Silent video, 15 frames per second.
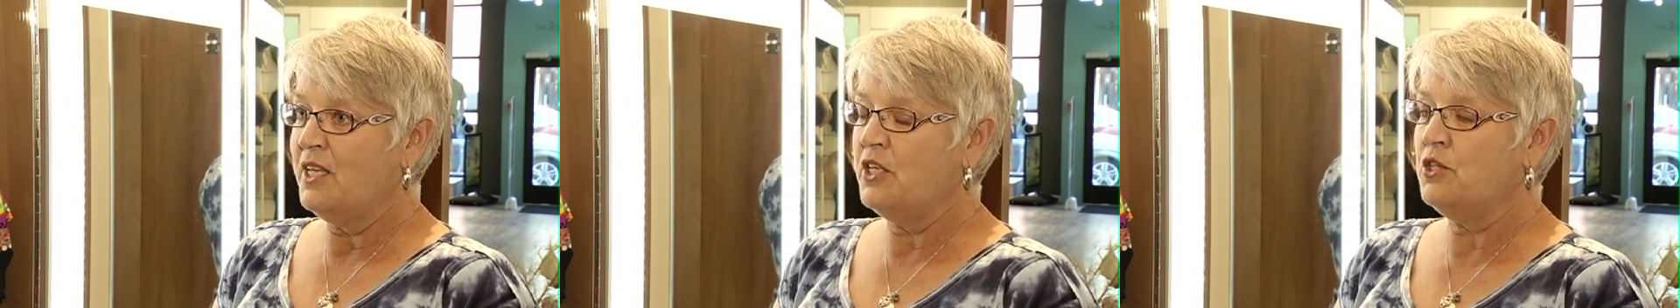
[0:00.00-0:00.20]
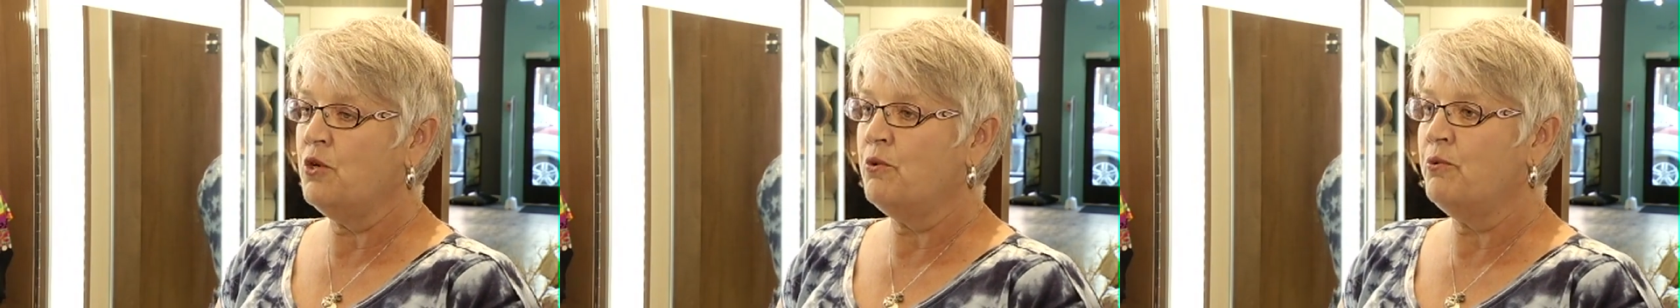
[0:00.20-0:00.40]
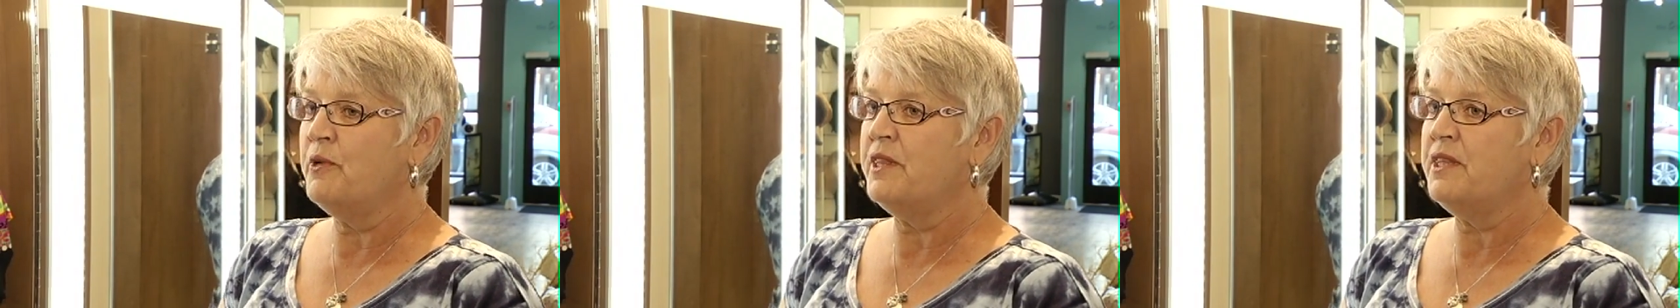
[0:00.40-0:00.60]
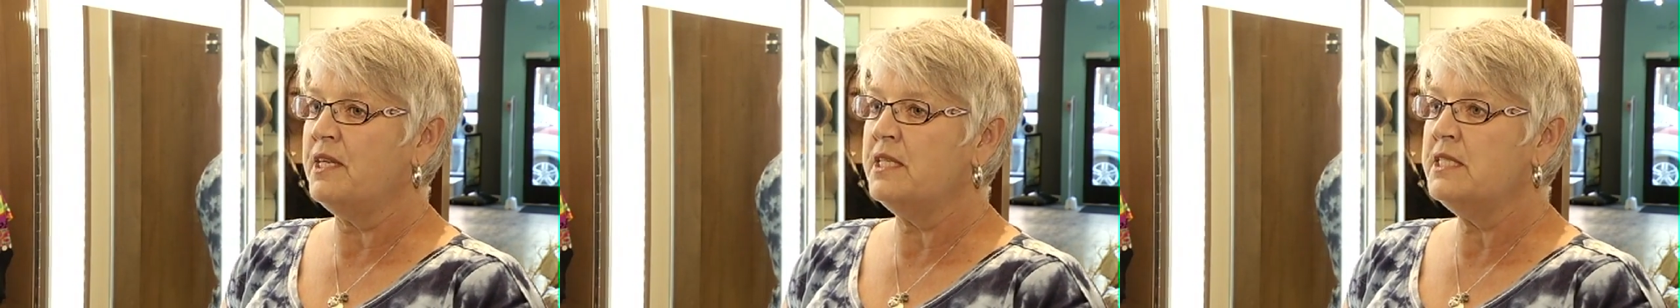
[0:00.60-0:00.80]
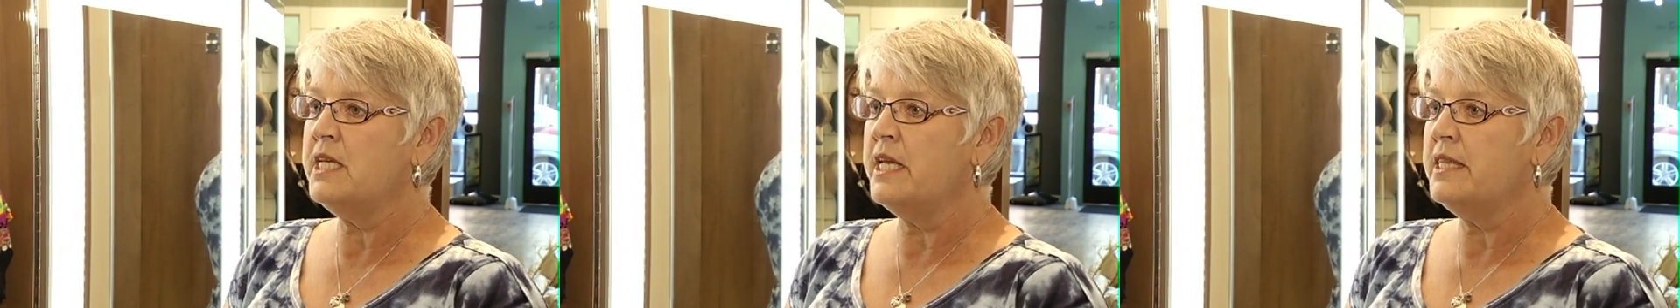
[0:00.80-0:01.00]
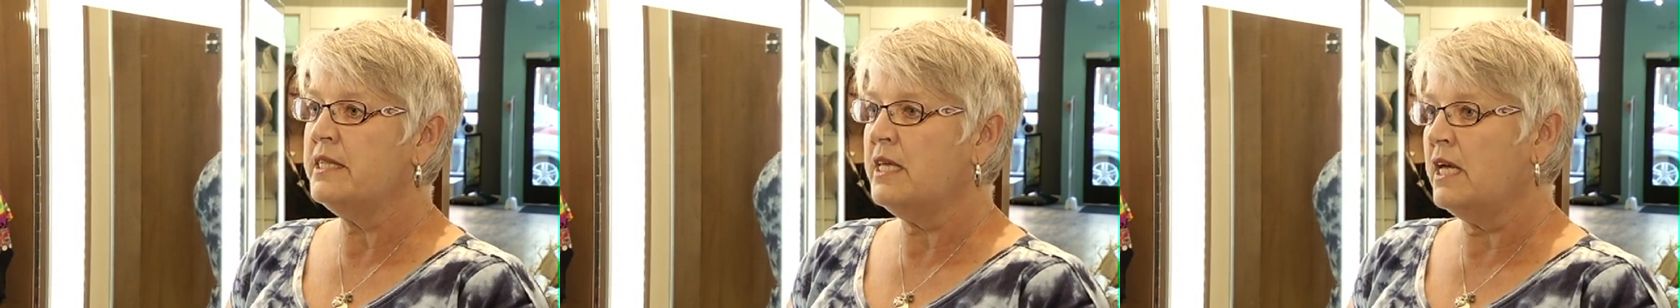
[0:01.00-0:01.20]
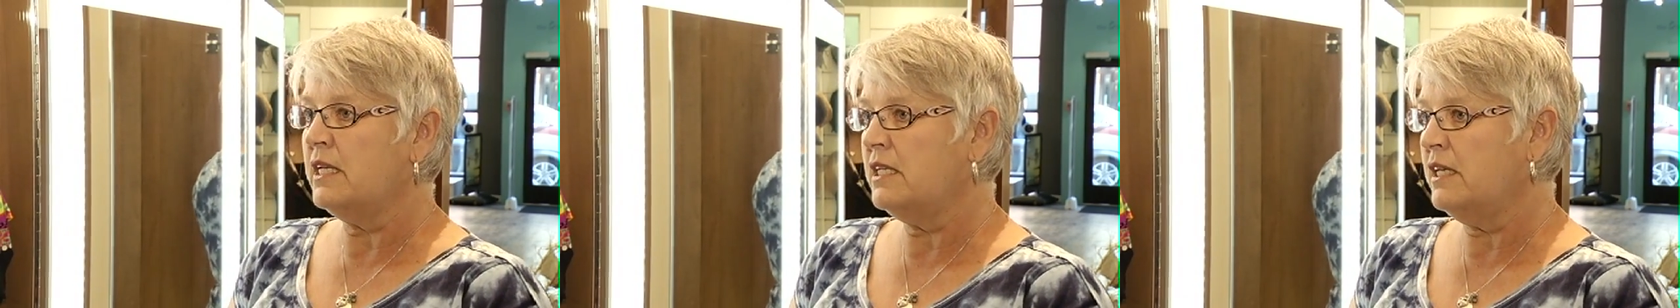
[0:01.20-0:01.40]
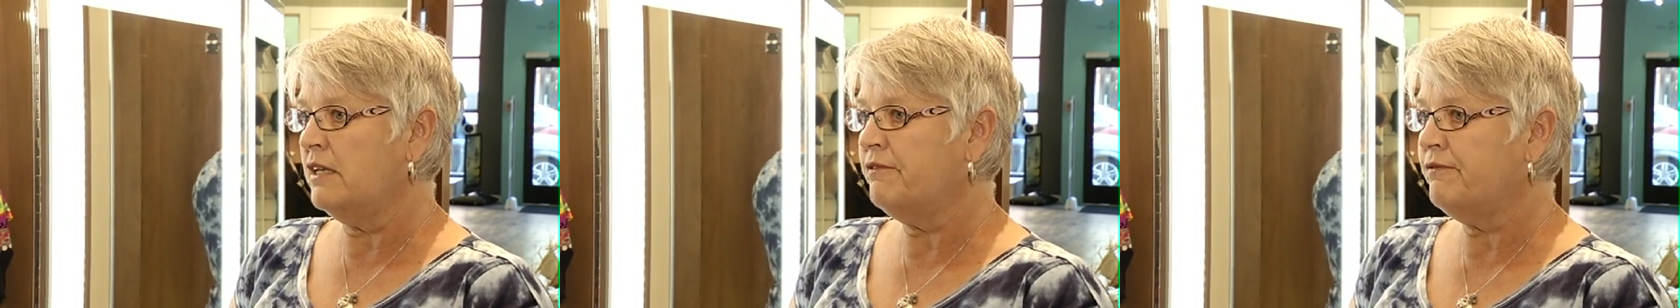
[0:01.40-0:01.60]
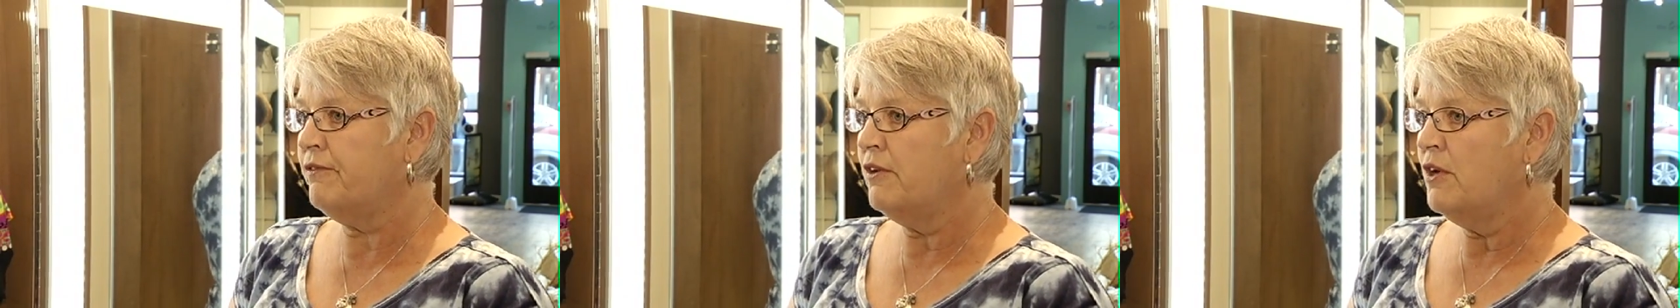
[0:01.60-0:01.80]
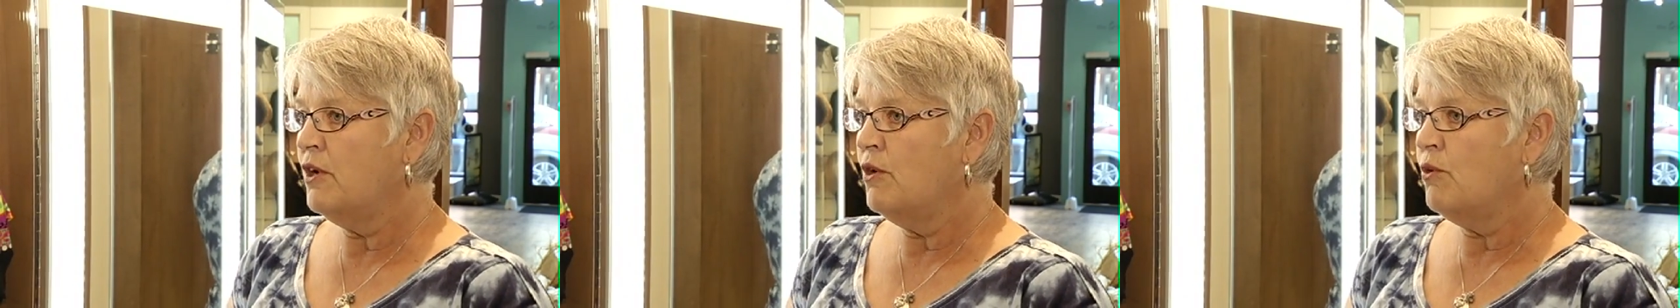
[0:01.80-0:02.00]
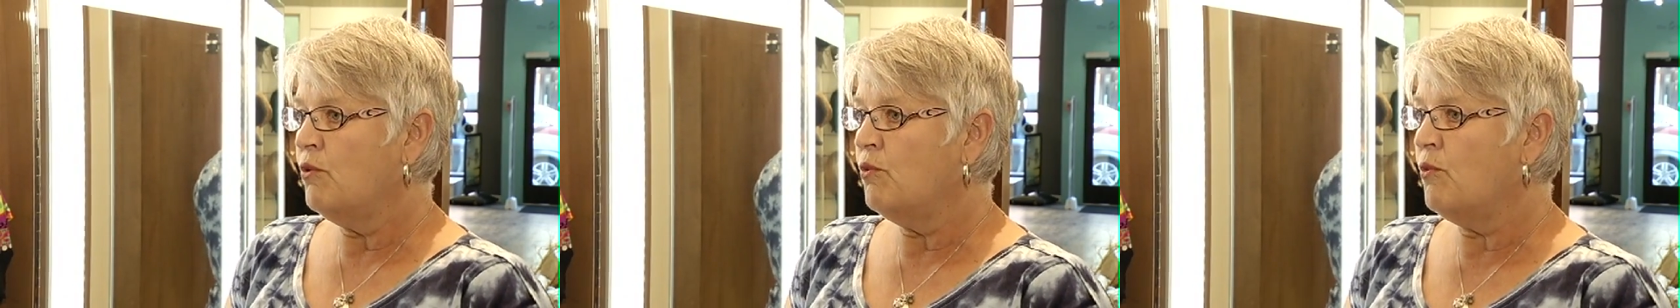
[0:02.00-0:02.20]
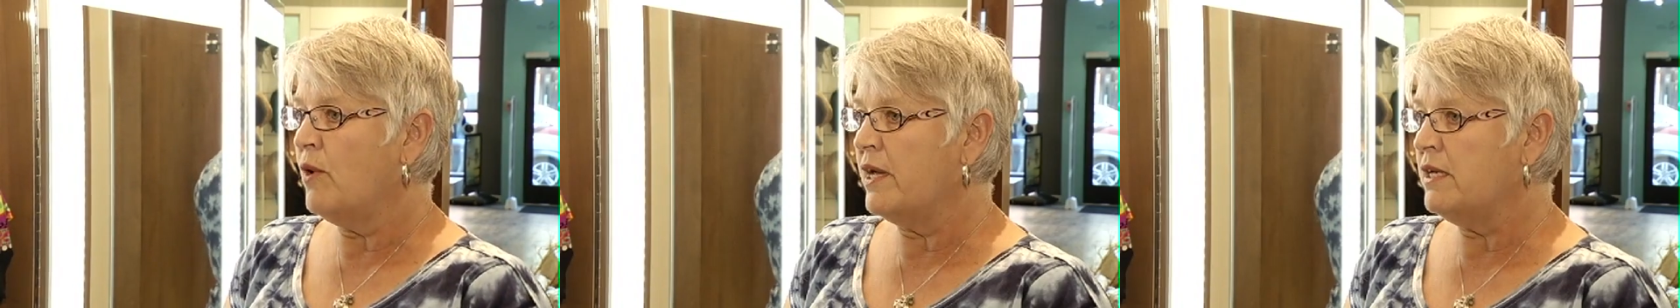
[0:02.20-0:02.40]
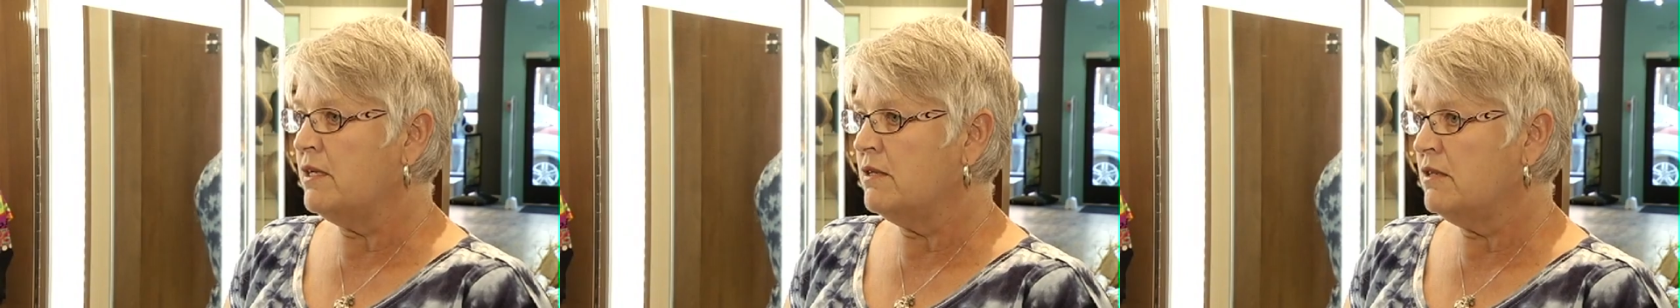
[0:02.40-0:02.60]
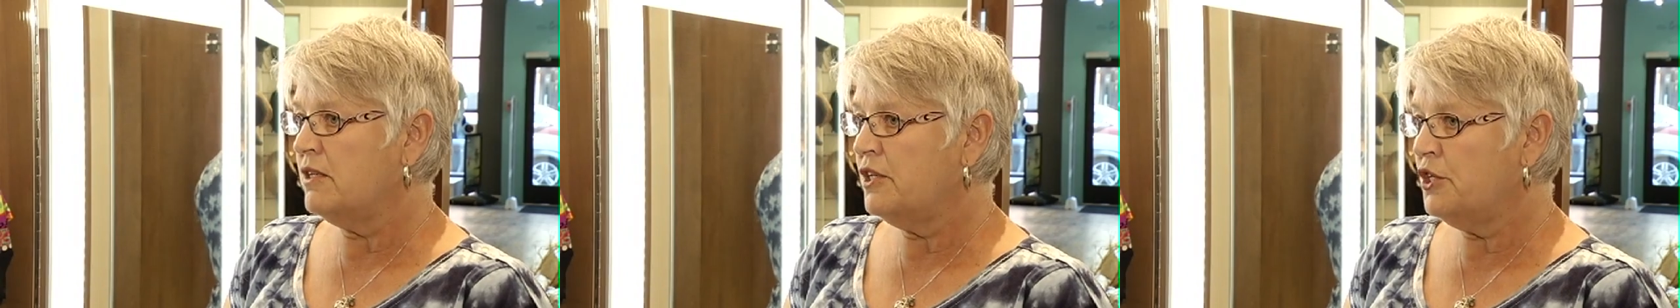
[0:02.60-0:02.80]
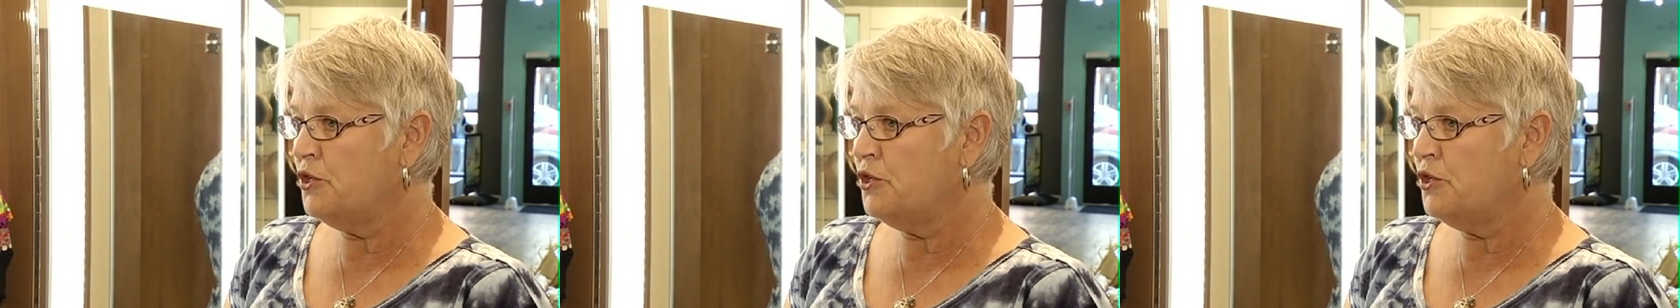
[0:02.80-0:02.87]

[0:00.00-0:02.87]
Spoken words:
you know, with the intent that if one,